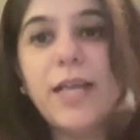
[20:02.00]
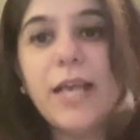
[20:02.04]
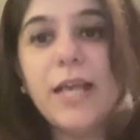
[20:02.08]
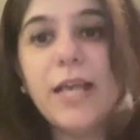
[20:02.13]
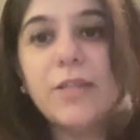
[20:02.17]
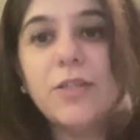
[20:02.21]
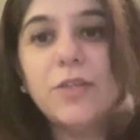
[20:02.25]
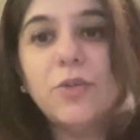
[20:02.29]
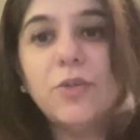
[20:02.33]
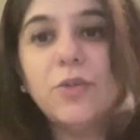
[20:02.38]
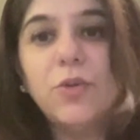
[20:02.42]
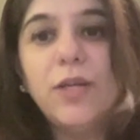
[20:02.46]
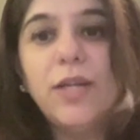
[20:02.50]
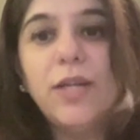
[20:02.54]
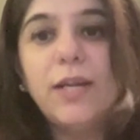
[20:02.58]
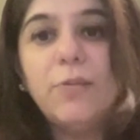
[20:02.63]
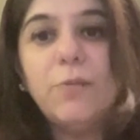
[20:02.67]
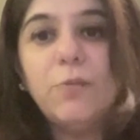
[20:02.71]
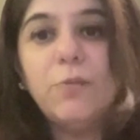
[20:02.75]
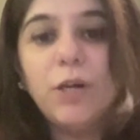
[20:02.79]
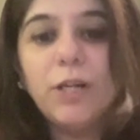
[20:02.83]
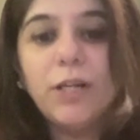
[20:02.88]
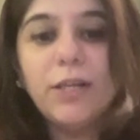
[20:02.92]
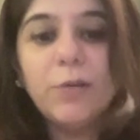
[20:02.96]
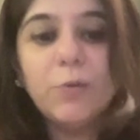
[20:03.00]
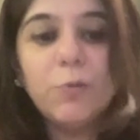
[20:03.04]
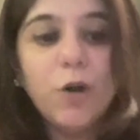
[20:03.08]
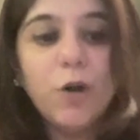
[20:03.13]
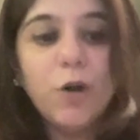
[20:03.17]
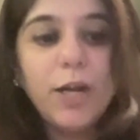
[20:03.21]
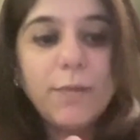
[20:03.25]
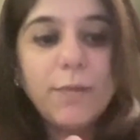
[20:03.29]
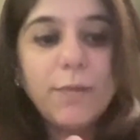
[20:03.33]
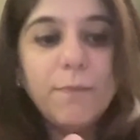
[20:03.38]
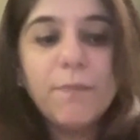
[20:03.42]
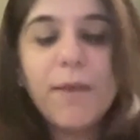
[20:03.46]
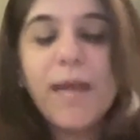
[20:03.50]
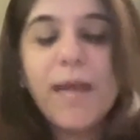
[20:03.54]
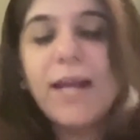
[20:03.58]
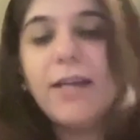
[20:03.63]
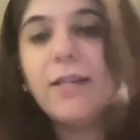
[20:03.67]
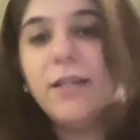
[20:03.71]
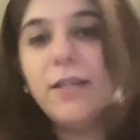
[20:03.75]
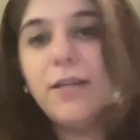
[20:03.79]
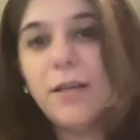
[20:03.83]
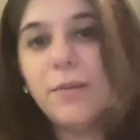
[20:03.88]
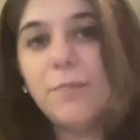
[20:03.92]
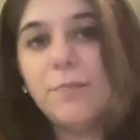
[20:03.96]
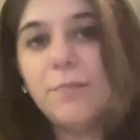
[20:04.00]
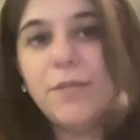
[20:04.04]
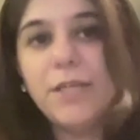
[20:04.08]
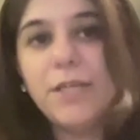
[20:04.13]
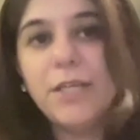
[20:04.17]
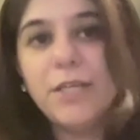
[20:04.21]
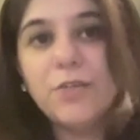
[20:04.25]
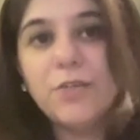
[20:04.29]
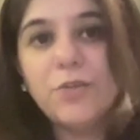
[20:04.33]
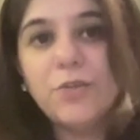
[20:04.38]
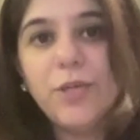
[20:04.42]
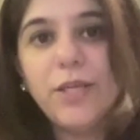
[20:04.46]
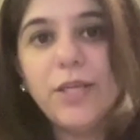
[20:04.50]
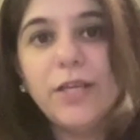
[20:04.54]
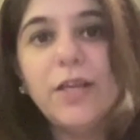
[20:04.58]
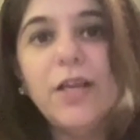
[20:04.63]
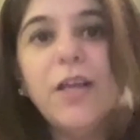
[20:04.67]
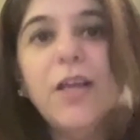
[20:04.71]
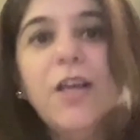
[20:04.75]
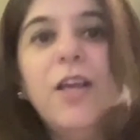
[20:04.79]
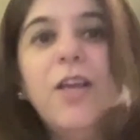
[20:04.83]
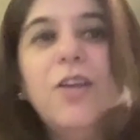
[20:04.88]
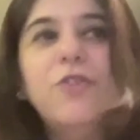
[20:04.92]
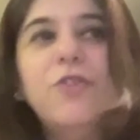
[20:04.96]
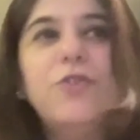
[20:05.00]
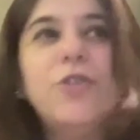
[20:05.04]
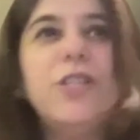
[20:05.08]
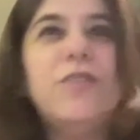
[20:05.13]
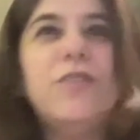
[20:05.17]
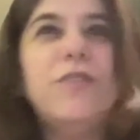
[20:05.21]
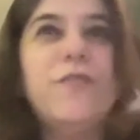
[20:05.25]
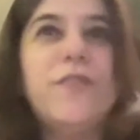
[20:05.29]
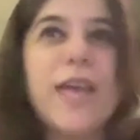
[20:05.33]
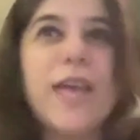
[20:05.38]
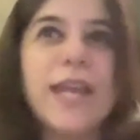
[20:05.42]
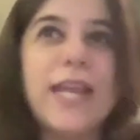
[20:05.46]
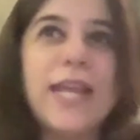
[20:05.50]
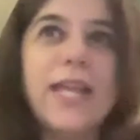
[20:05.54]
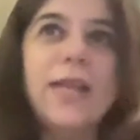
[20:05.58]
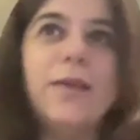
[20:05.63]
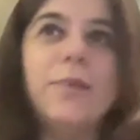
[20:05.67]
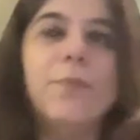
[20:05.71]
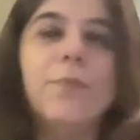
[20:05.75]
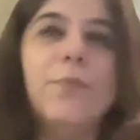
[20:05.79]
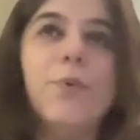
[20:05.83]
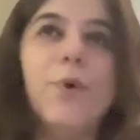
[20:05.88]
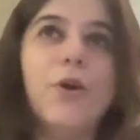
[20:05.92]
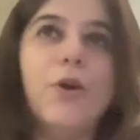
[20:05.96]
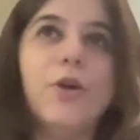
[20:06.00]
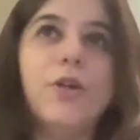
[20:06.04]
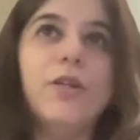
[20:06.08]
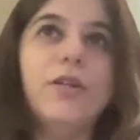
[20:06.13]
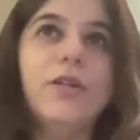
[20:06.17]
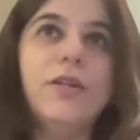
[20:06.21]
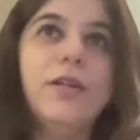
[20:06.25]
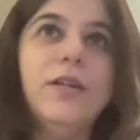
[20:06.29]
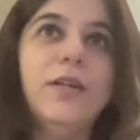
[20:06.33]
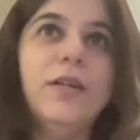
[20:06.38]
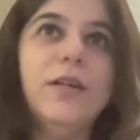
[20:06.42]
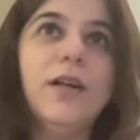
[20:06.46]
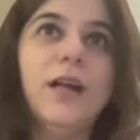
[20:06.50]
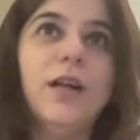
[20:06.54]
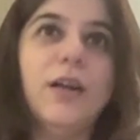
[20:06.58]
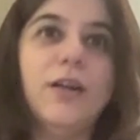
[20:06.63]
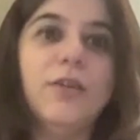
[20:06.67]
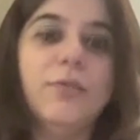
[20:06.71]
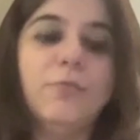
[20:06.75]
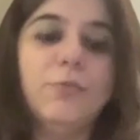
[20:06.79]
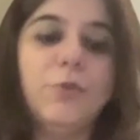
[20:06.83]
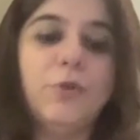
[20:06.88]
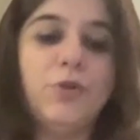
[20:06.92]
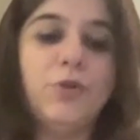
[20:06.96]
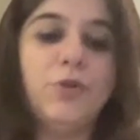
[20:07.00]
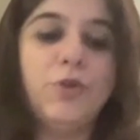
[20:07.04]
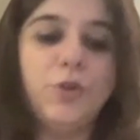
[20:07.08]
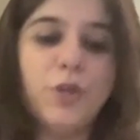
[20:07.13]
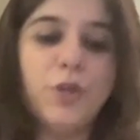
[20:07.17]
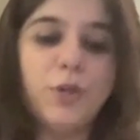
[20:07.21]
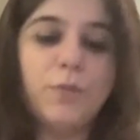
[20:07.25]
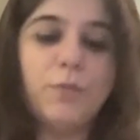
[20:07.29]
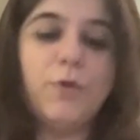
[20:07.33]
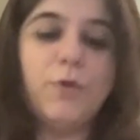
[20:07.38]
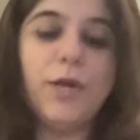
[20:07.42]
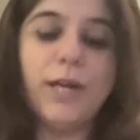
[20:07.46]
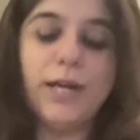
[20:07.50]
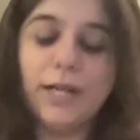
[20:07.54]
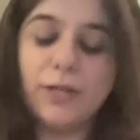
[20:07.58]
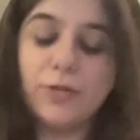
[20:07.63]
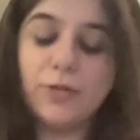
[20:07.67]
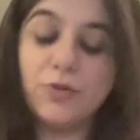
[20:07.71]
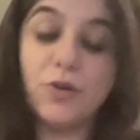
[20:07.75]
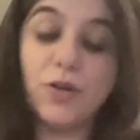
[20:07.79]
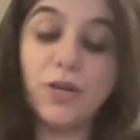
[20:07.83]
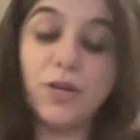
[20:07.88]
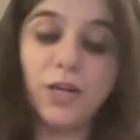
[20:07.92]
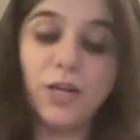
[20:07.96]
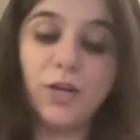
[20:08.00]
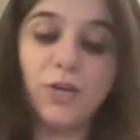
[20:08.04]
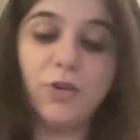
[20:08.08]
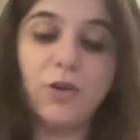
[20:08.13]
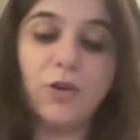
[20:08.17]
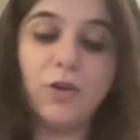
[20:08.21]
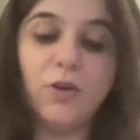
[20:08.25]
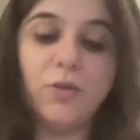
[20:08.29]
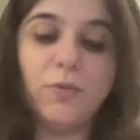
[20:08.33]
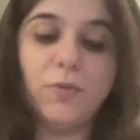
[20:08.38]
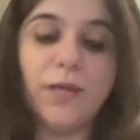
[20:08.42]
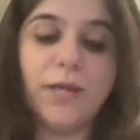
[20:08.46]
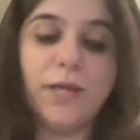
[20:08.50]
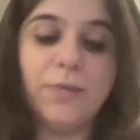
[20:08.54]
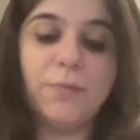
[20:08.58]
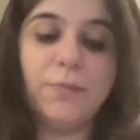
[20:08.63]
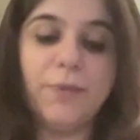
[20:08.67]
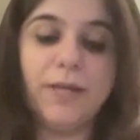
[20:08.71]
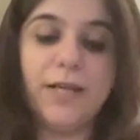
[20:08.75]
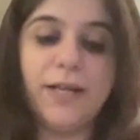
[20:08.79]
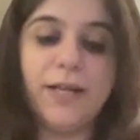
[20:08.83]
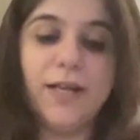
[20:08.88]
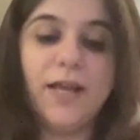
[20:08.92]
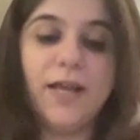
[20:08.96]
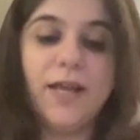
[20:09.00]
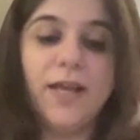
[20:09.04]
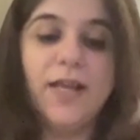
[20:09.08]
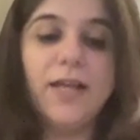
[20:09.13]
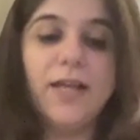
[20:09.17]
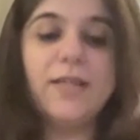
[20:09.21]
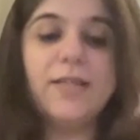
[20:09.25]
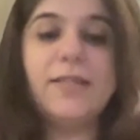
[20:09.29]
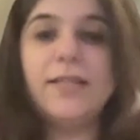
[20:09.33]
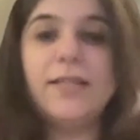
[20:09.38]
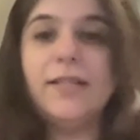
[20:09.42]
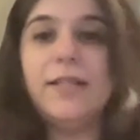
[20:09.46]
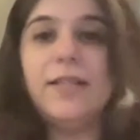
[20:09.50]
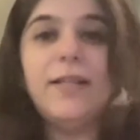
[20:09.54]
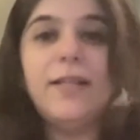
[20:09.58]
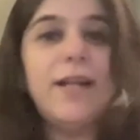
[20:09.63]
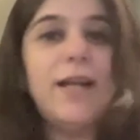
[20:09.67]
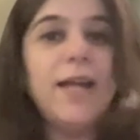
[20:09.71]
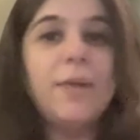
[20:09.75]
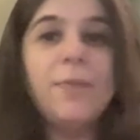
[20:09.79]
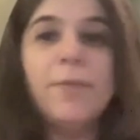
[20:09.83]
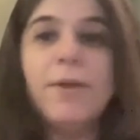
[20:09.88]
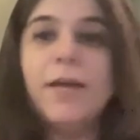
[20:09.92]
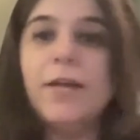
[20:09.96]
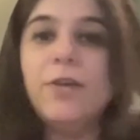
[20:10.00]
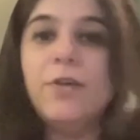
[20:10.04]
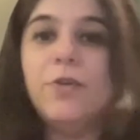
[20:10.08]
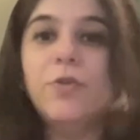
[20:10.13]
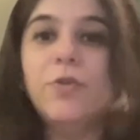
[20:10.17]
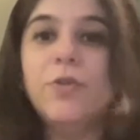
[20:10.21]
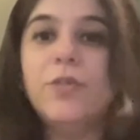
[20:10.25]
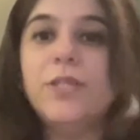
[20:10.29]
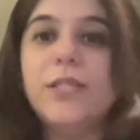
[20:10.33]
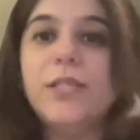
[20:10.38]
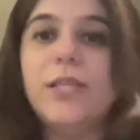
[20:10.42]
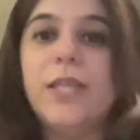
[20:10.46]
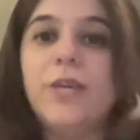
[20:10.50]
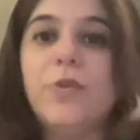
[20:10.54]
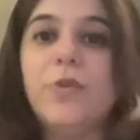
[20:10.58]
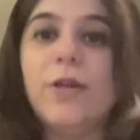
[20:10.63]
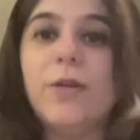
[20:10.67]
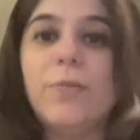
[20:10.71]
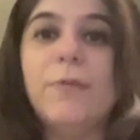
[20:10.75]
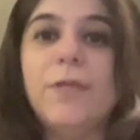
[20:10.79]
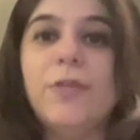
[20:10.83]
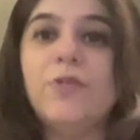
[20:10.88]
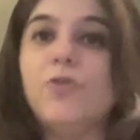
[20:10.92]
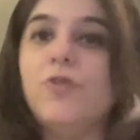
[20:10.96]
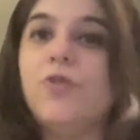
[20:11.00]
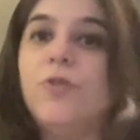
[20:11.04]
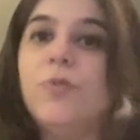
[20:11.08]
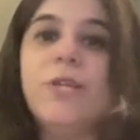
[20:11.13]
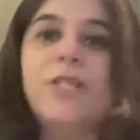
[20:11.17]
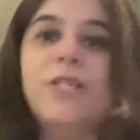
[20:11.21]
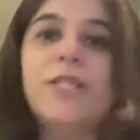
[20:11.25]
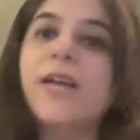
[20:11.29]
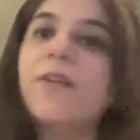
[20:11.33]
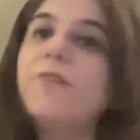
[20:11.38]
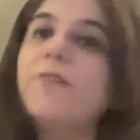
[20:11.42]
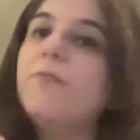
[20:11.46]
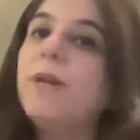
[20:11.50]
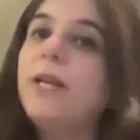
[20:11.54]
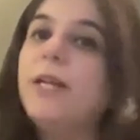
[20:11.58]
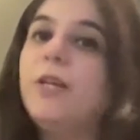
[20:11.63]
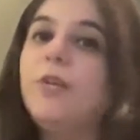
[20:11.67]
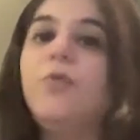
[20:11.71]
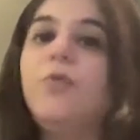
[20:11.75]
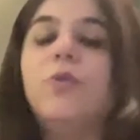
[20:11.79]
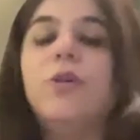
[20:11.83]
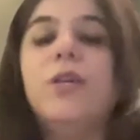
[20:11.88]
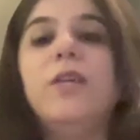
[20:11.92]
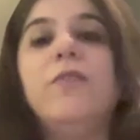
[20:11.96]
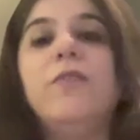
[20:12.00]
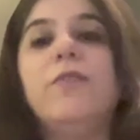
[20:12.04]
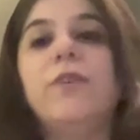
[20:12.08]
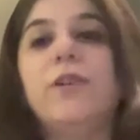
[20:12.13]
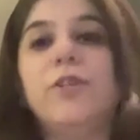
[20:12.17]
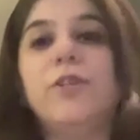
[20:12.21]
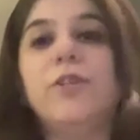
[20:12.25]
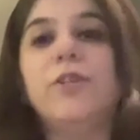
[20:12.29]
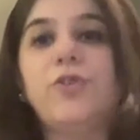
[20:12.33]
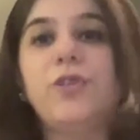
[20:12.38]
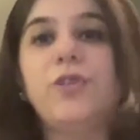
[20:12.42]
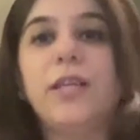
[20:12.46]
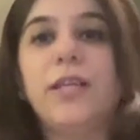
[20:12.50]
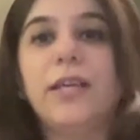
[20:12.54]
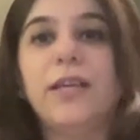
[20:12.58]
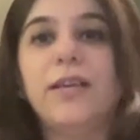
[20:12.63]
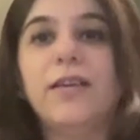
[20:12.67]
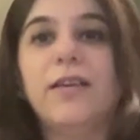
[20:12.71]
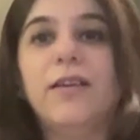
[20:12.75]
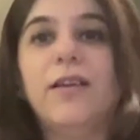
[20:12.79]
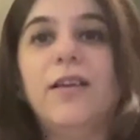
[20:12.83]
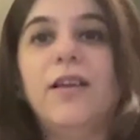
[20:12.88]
as a whole, and what impact the company is doing. So it's very important, to your point. Sorry, a long one, but till the time I don't see you and meet you, Romesh, I've met you only virtually.